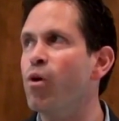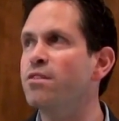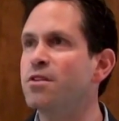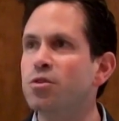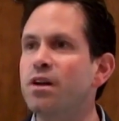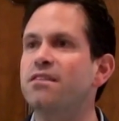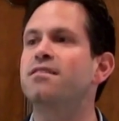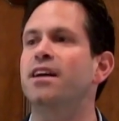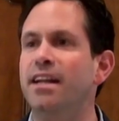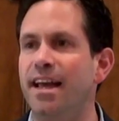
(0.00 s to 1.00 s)
Especially when it's a
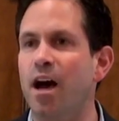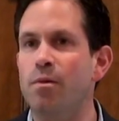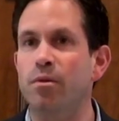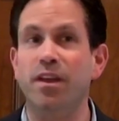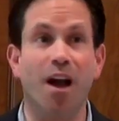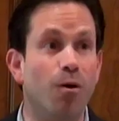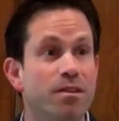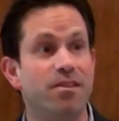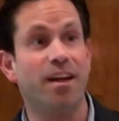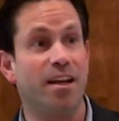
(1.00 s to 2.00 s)
sunny day out, people think, oh,
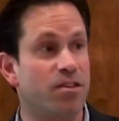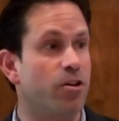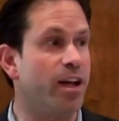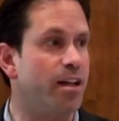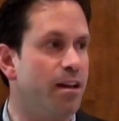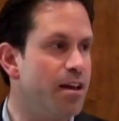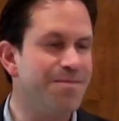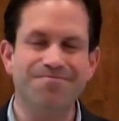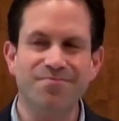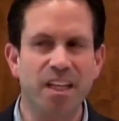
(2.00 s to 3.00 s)
it's sunny, it's great.
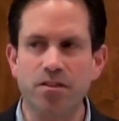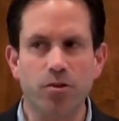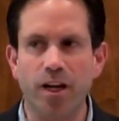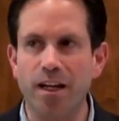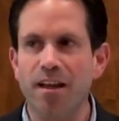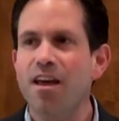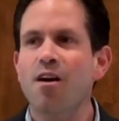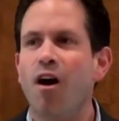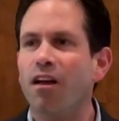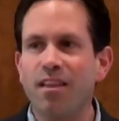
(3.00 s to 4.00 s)
Not so great.
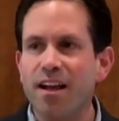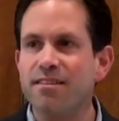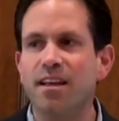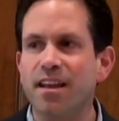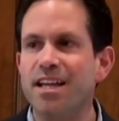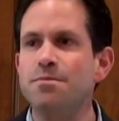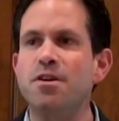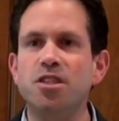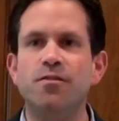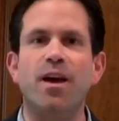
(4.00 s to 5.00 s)
A lot of sunlight,
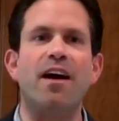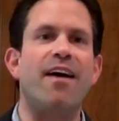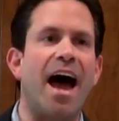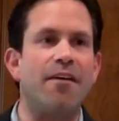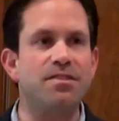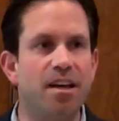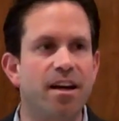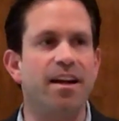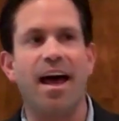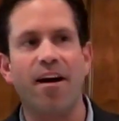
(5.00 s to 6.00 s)
especially if you have half sun
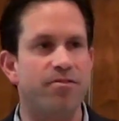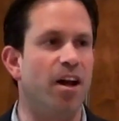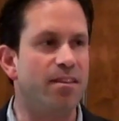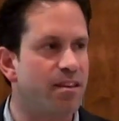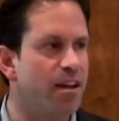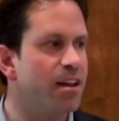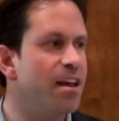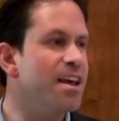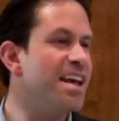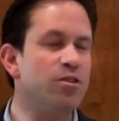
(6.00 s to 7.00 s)
and half not sun,
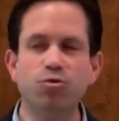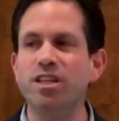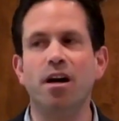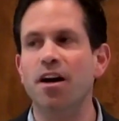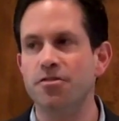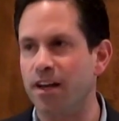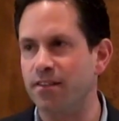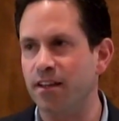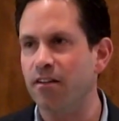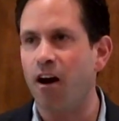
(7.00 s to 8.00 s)
it's really
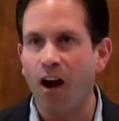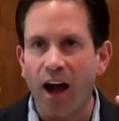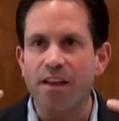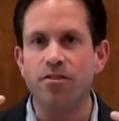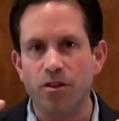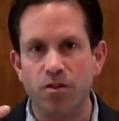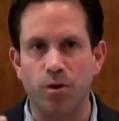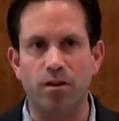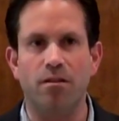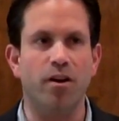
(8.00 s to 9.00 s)
contrasty. Our eyes are used
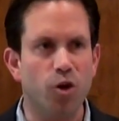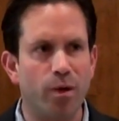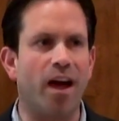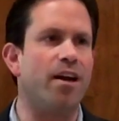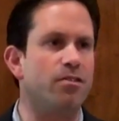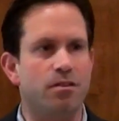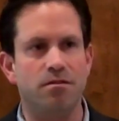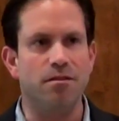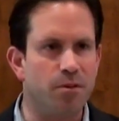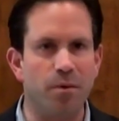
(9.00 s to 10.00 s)
to it. Our human eyes are
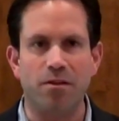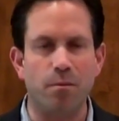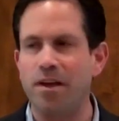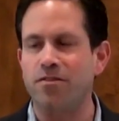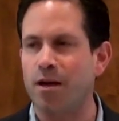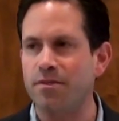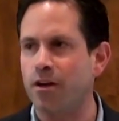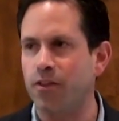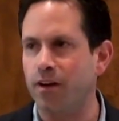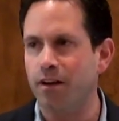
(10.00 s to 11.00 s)
the best cameras
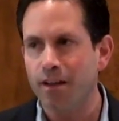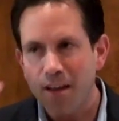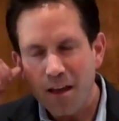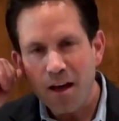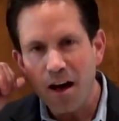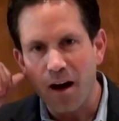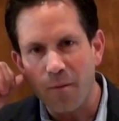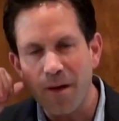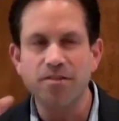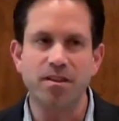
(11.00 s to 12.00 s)
out there.
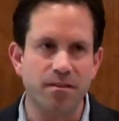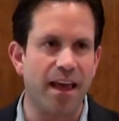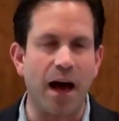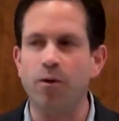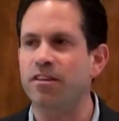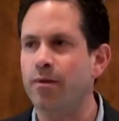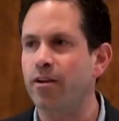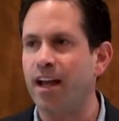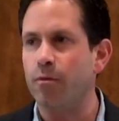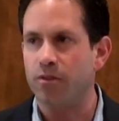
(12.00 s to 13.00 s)
Actually, owls have
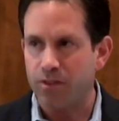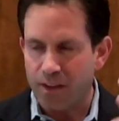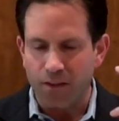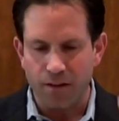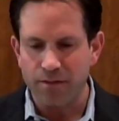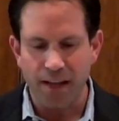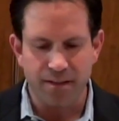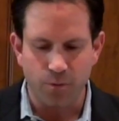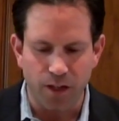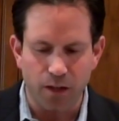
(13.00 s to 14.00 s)
better cameras in their
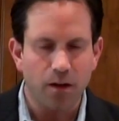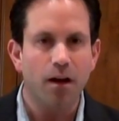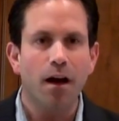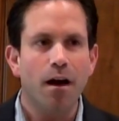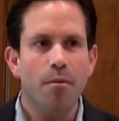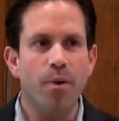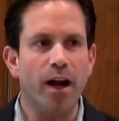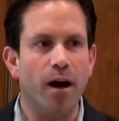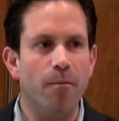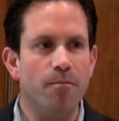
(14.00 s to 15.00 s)
heads than we do. But